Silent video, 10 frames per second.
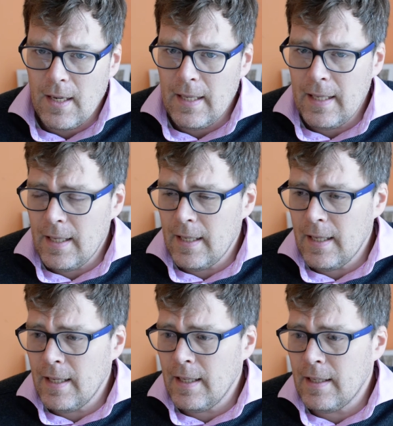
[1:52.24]

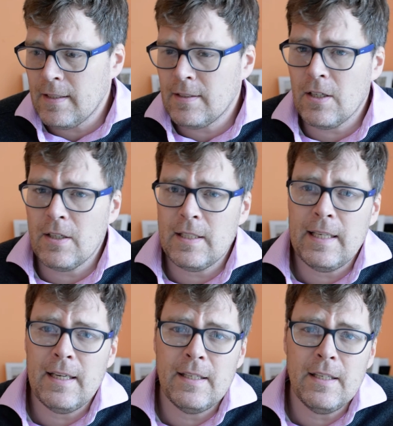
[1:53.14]
He started
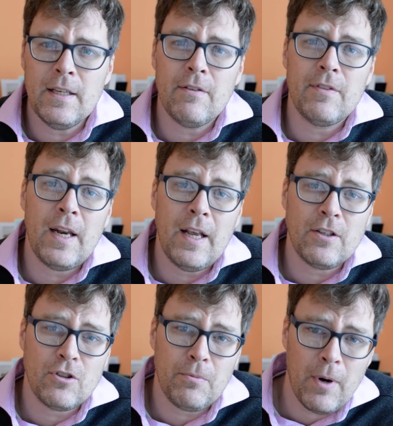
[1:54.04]
the idea of the
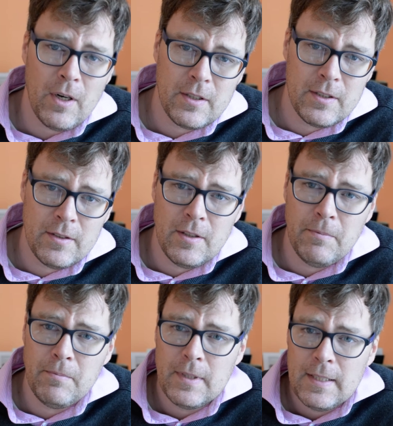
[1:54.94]
national park
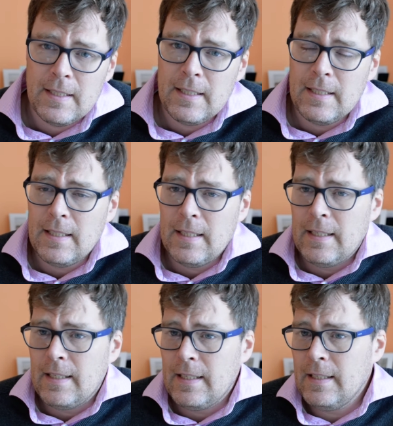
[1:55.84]
system.
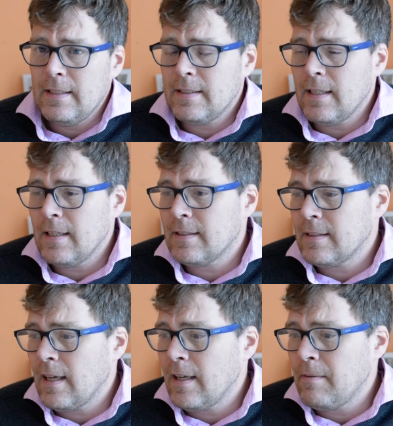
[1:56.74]
He set
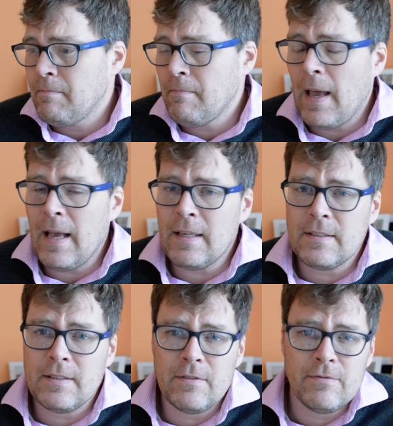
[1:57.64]
aside
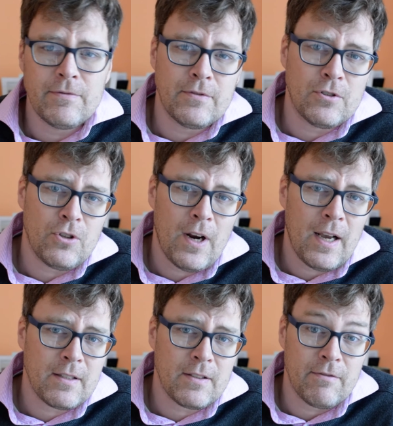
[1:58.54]
massive
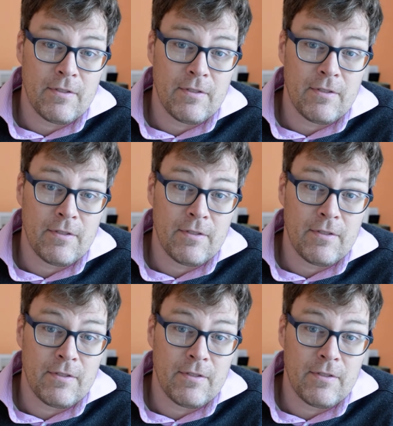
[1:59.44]
tracts of